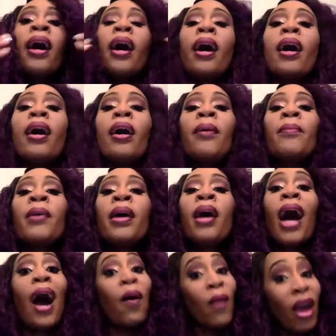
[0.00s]
Uh,
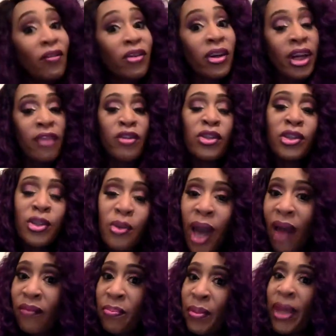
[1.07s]
however, if you do
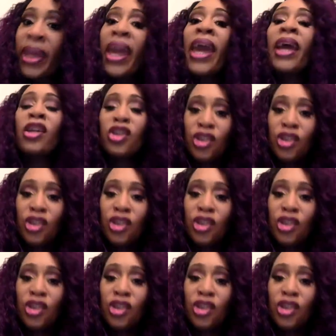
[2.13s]
have a big head,